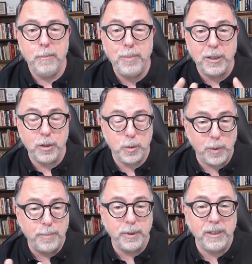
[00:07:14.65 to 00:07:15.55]
because we
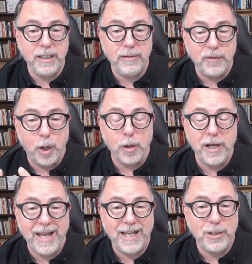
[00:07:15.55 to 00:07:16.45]
believe our
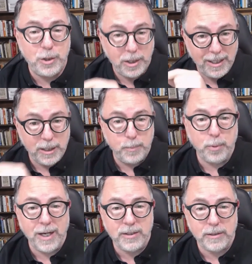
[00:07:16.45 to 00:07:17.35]
edge is
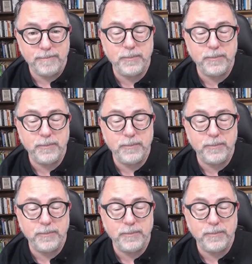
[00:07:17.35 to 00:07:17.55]
present.